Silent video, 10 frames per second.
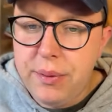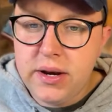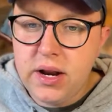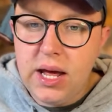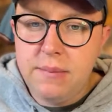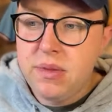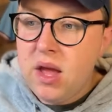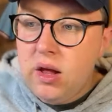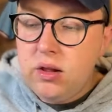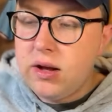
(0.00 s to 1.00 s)
And
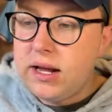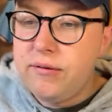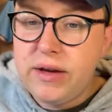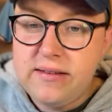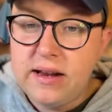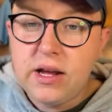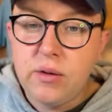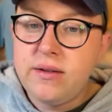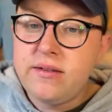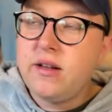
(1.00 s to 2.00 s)
look, I don't think it's any
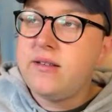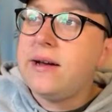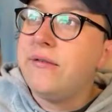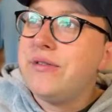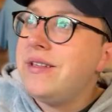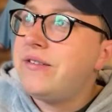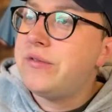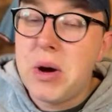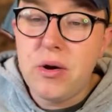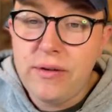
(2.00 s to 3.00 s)
coincidence. I don't think there's
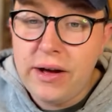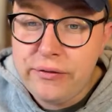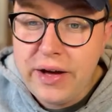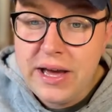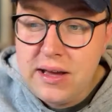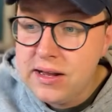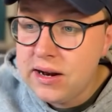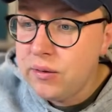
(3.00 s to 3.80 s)
smoke without fire.